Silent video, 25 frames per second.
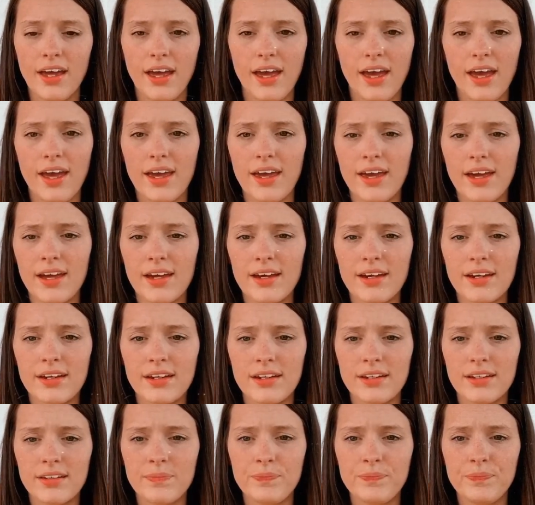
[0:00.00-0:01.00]

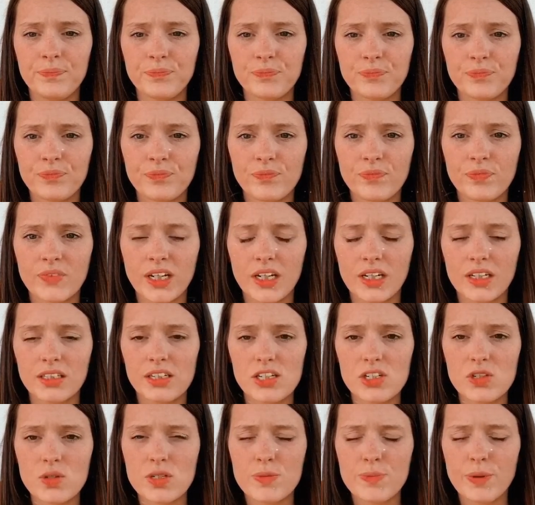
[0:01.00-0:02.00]
And this
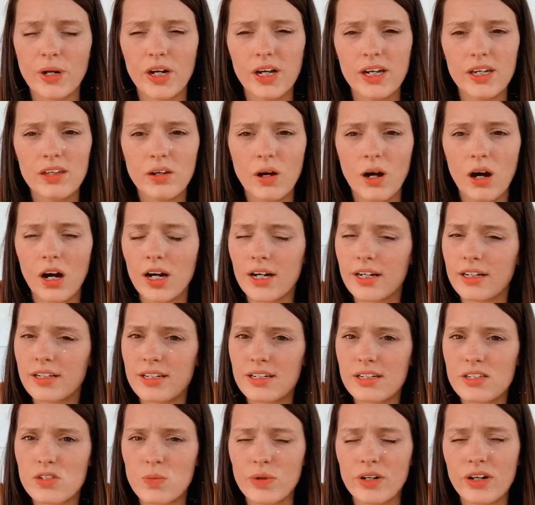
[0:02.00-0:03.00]
was probably
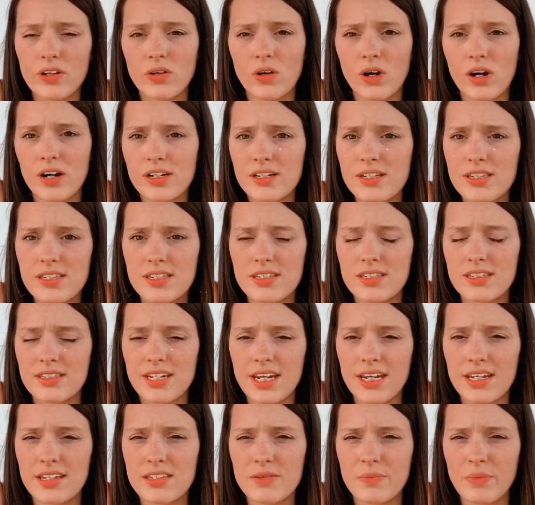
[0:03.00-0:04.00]
one of the hardest
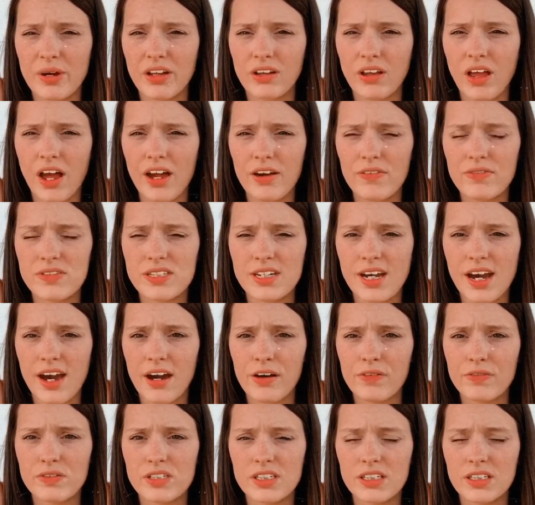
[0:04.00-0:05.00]
days of my life to
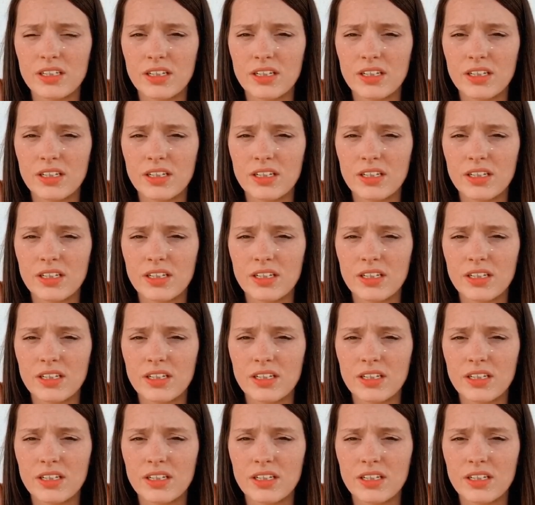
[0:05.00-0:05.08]
have to